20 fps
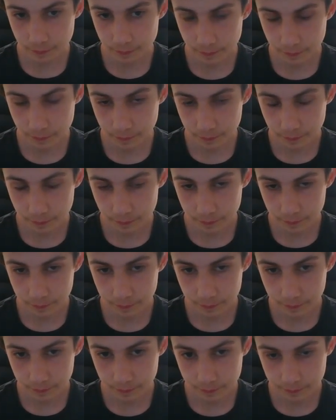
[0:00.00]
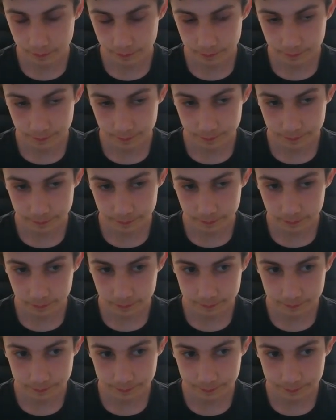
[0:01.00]

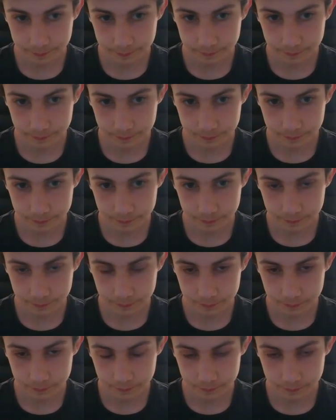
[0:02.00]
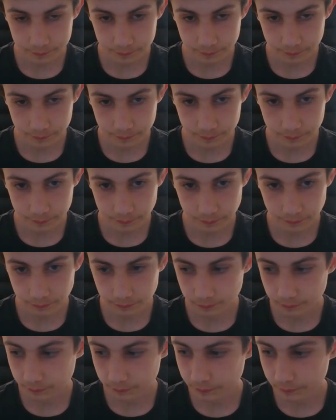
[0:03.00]

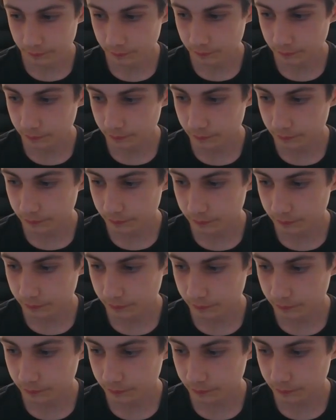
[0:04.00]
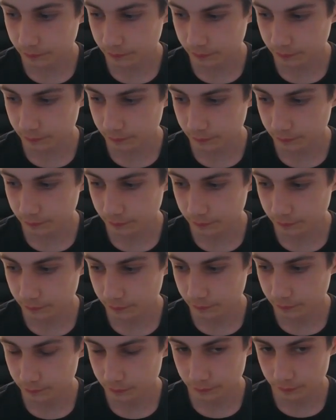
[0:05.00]

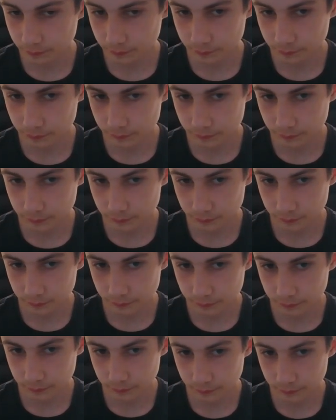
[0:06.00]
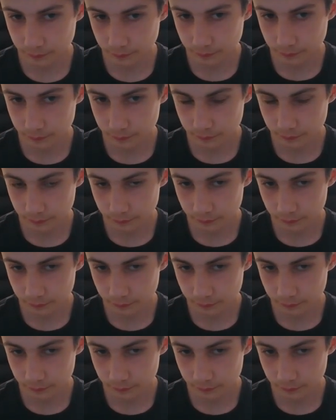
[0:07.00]
This person isn't speaking.